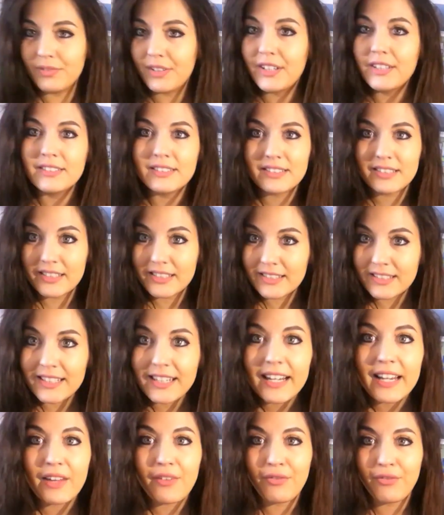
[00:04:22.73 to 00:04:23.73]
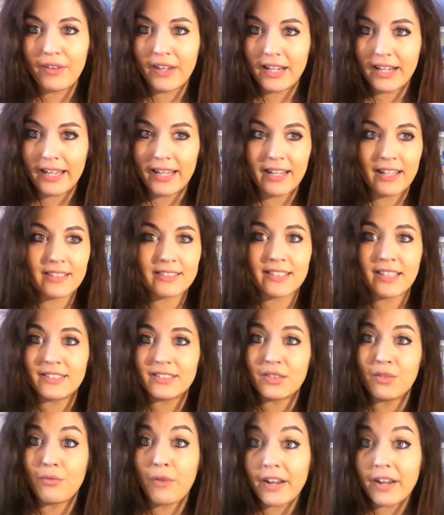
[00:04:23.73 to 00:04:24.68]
consistently feeling a sense of